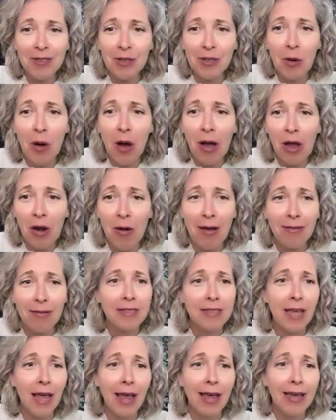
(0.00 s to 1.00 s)
wants to walk
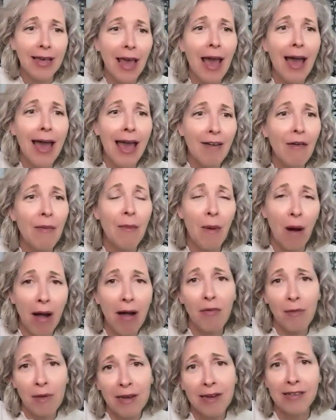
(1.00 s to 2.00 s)
around saying, yeah, I have a
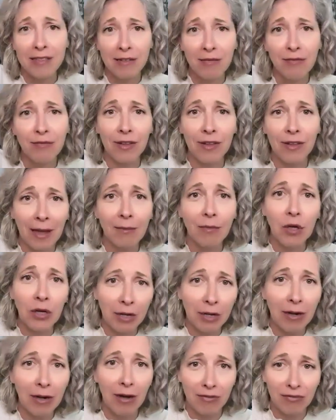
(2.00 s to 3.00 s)
part of me that doesn't feel like I'm
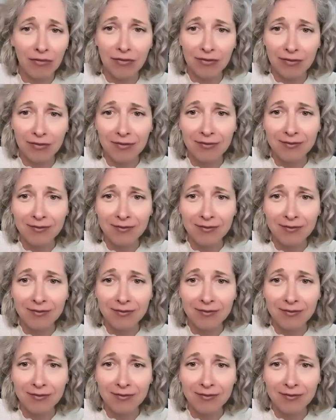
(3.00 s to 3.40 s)
good enough,